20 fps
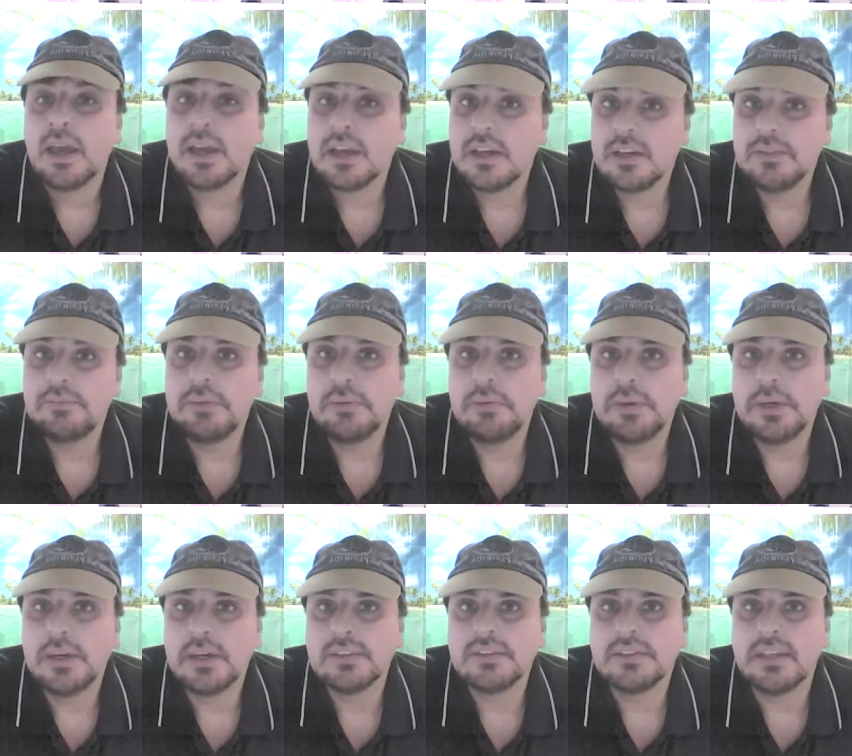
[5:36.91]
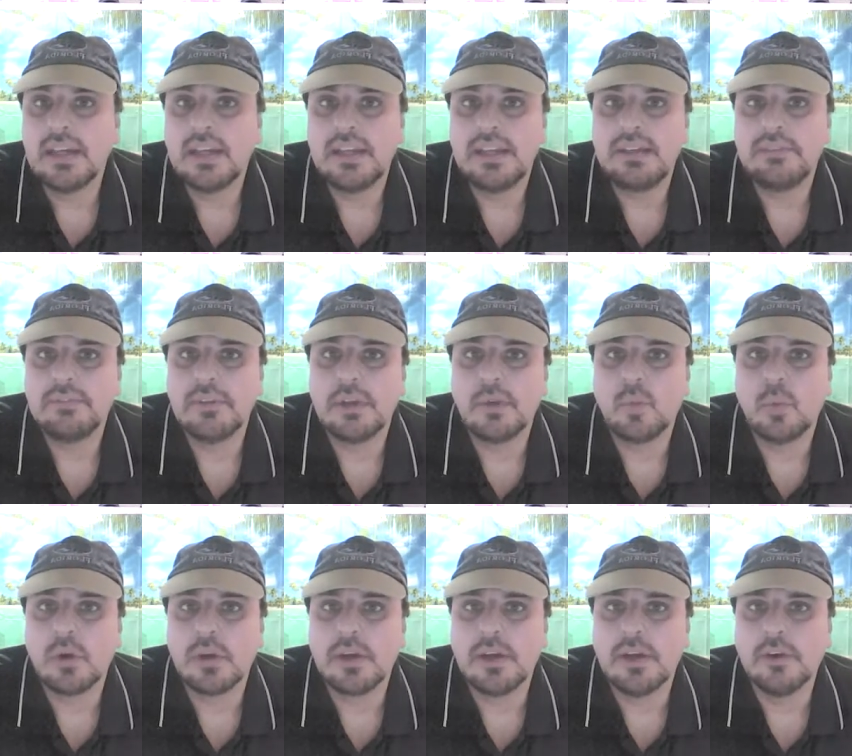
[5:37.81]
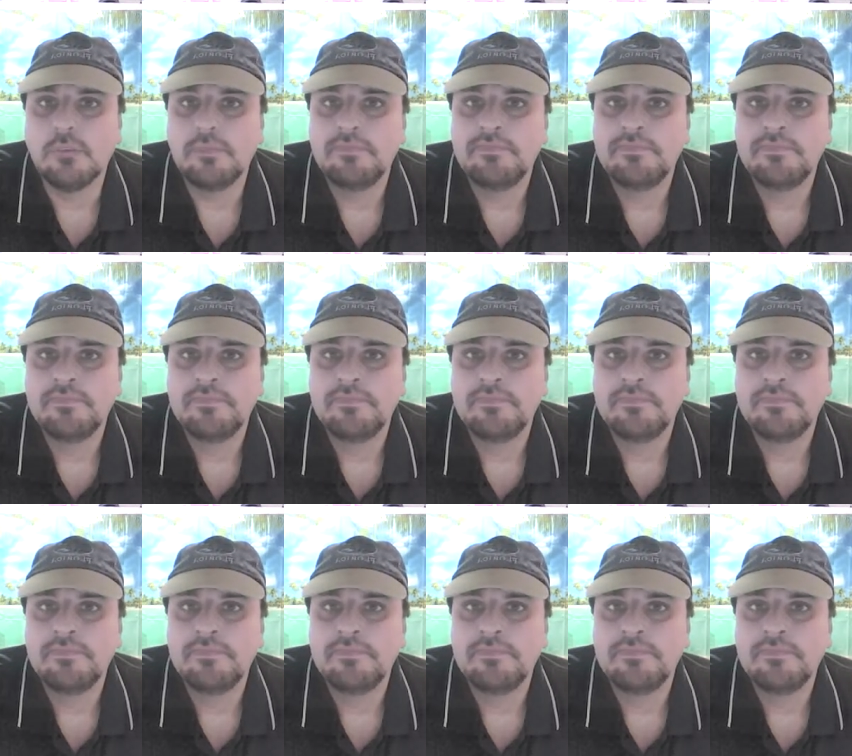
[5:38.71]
It could be because of that evening workout.